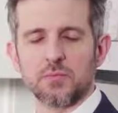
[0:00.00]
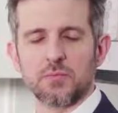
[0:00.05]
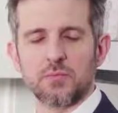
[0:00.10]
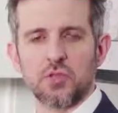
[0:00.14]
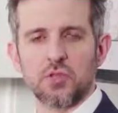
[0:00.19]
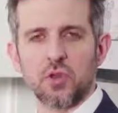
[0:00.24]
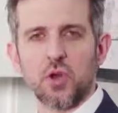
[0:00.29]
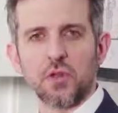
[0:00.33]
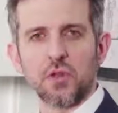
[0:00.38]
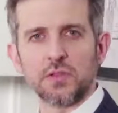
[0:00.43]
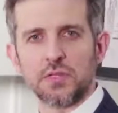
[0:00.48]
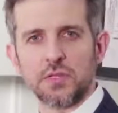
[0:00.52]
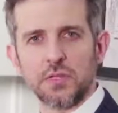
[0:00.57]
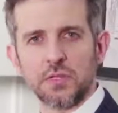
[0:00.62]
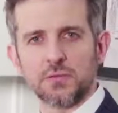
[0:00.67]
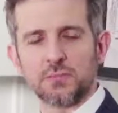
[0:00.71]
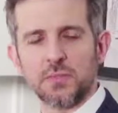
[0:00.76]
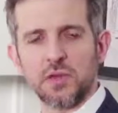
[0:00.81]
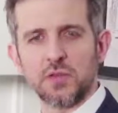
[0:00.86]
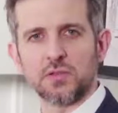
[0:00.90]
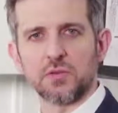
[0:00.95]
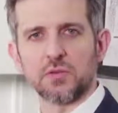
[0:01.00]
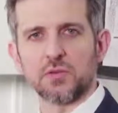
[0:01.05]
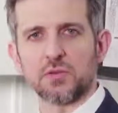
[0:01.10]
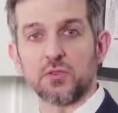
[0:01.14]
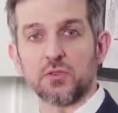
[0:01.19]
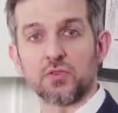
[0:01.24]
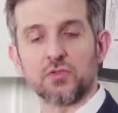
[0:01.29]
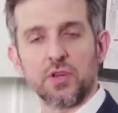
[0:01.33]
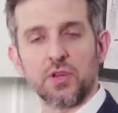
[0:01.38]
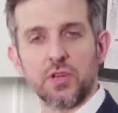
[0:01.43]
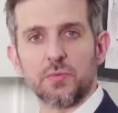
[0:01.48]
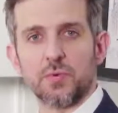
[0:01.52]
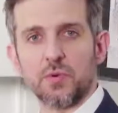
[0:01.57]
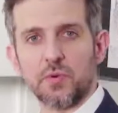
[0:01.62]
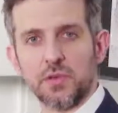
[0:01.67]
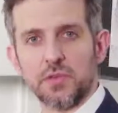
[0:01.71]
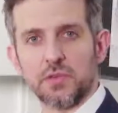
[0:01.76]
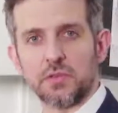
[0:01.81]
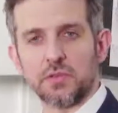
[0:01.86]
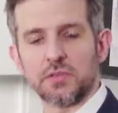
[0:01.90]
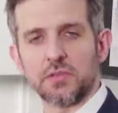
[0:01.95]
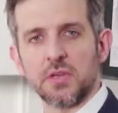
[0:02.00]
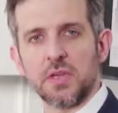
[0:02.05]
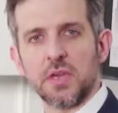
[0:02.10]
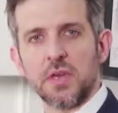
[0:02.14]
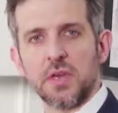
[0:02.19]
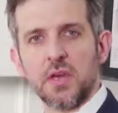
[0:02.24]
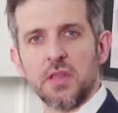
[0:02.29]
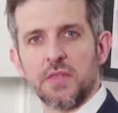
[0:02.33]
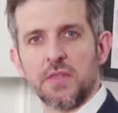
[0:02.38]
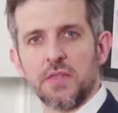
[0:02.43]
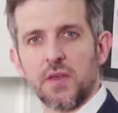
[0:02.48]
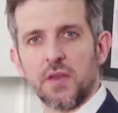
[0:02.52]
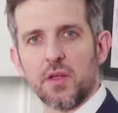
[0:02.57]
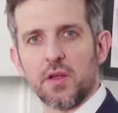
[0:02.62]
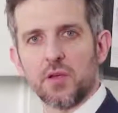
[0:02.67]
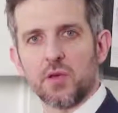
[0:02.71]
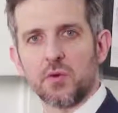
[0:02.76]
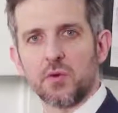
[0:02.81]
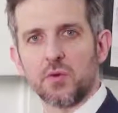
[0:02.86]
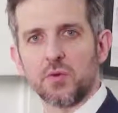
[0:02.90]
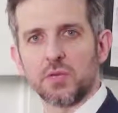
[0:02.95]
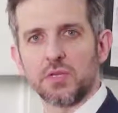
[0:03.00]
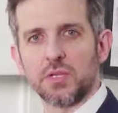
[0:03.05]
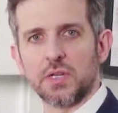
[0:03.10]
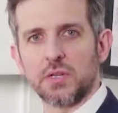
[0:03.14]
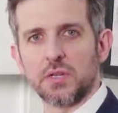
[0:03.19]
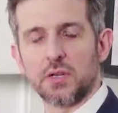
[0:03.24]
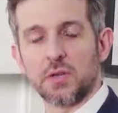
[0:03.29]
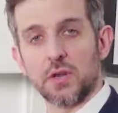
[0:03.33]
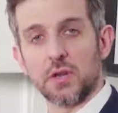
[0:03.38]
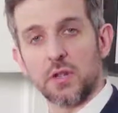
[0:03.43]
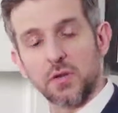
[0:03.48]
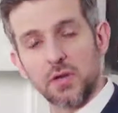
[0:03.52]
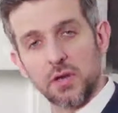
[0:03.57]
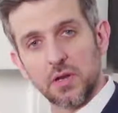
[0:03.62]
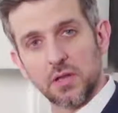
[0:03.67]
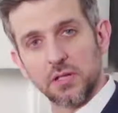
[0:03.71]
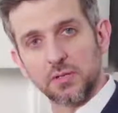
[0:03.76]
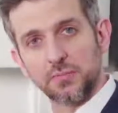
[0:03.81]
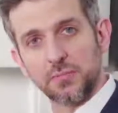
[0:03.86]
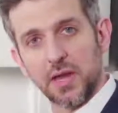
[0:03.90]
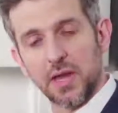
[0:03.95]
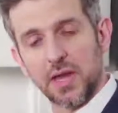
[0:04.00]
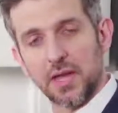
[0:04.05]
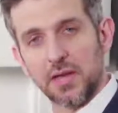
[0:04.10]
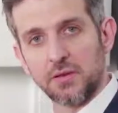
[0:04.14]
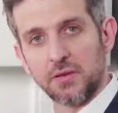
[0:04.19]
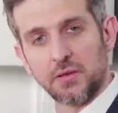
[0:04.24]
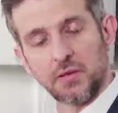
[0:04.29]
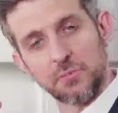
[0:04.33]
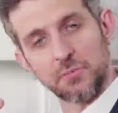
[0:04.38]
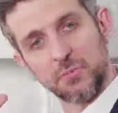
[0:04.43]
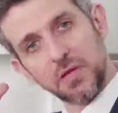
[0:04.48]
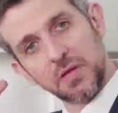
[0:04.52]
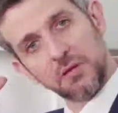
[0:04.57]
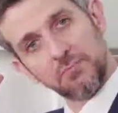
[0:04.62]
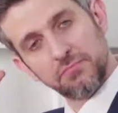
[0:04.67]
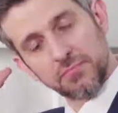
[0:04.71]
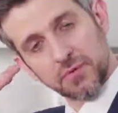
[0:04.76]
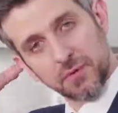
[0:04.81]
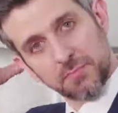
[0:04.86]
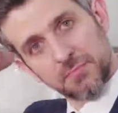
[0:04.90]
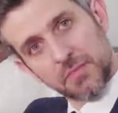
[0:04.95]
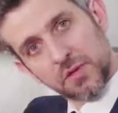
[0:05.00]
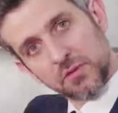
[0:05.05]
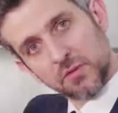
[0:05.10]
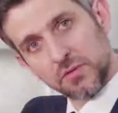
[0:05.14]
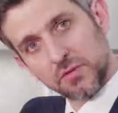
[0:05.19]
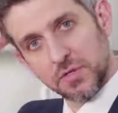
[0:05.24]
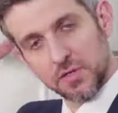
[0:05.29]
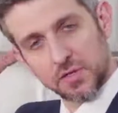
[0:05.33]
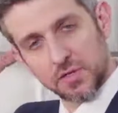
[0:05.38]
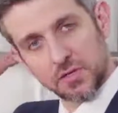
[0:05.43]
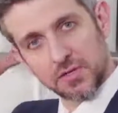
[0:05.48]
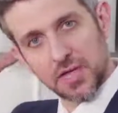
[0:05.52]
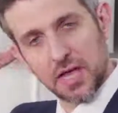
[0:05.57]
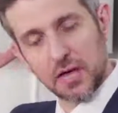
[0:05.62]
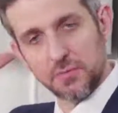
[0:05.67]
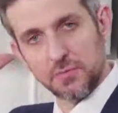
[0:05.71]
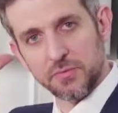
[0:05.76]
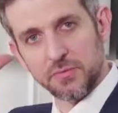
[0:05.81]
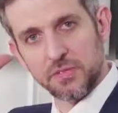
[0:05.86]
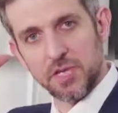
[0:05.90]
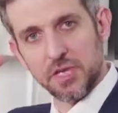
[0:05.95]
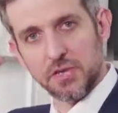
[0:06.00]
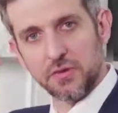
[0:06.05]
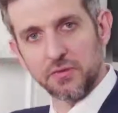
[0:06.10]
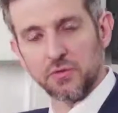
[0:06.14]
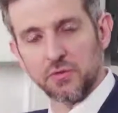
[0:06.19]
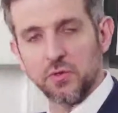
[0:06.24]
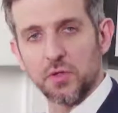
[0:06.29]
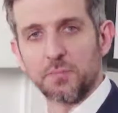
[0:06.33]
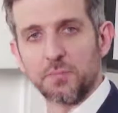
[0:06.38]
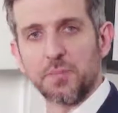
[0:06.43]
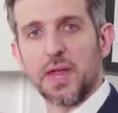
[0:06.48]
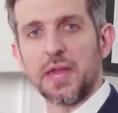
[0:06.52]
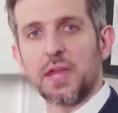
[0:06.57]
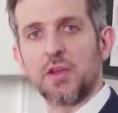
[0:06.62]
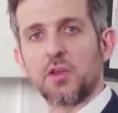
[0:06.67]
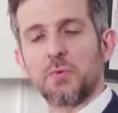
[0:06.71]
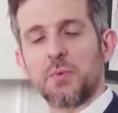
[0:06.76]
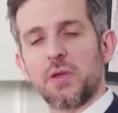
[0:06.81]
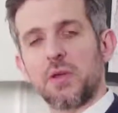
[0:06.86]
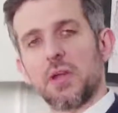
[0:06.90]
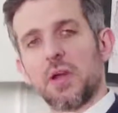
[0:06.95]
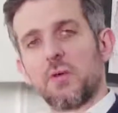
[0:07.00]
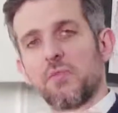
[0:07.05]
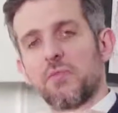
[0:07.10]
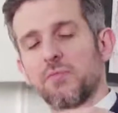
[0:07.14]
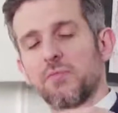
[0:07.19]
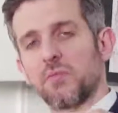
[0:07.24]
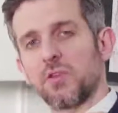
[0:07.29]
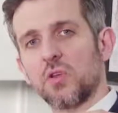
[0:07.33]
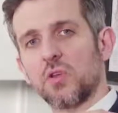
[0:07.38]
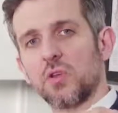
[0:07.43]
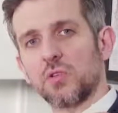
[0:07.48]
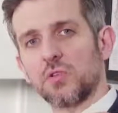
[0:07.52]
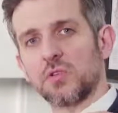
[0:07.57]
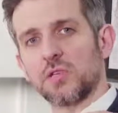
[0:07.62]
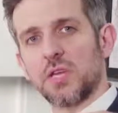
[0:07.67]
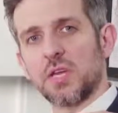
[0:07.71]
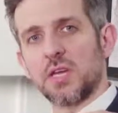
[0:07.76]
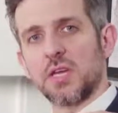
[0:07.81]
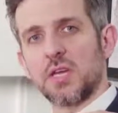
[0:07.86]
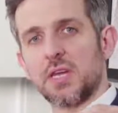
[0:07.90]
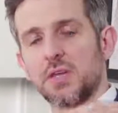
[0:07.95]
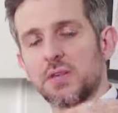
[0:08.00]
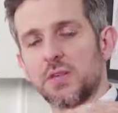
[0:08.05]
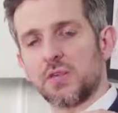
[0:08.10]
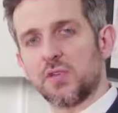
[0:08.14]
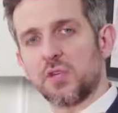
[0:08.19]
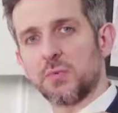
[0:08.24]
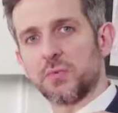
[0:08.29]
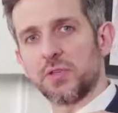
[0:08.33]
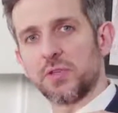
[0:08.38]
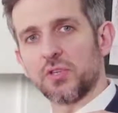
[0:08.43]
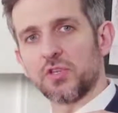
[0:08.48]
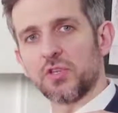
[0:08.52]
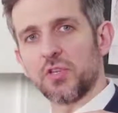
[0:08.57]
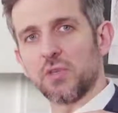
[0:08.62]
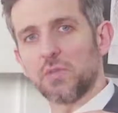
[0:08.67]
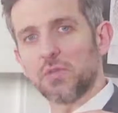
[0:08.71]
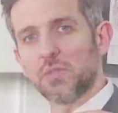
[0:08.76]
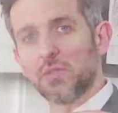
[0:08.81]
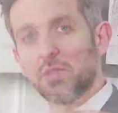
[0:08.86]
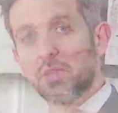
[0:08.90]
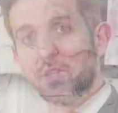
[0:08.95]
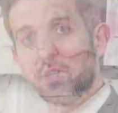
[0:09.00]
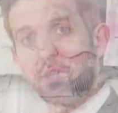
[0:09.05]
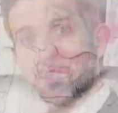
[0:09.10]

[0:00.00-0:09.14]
knots in those muscles, trigger points that are causing localized pain. Could be muscles in the scalp themselves, or the pain could be coming from knots in the top of the shoulder that are